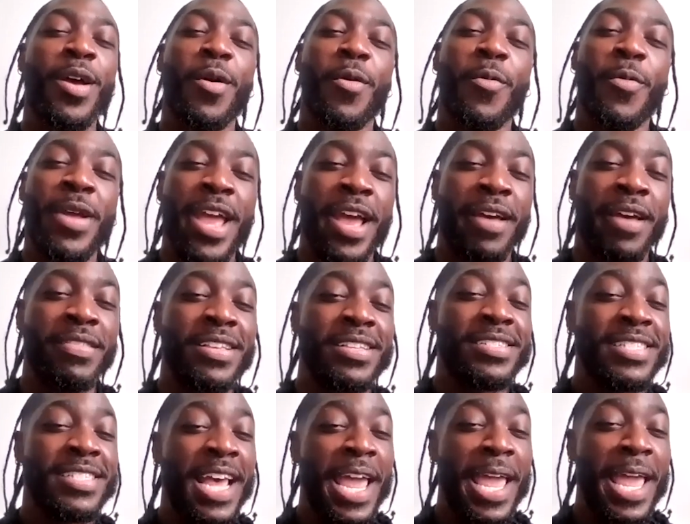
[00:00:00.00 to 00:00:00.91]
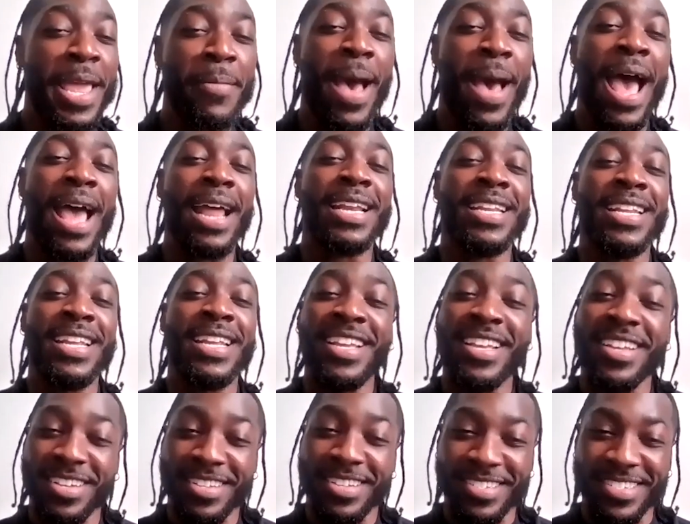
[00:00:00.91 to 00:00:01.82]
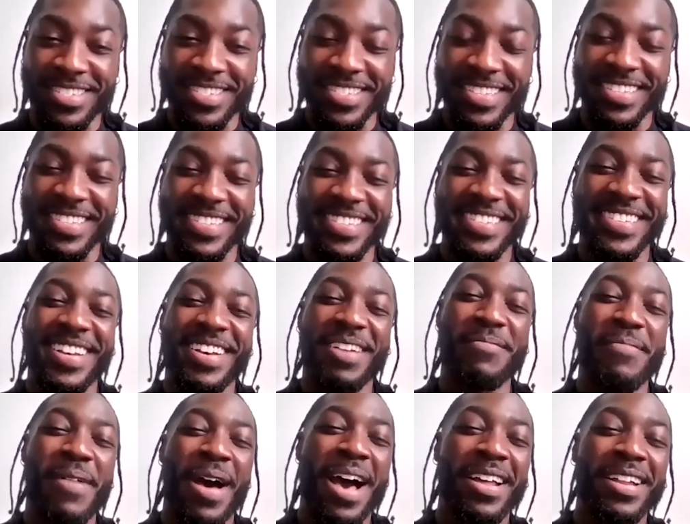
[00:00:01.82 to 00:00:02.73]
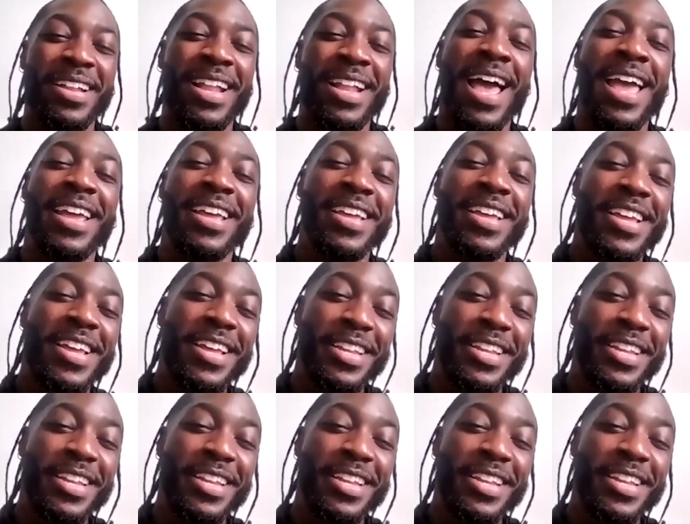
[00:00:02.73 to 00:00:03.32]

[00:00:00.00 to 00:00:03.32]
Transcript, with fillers: we have the same ideas about like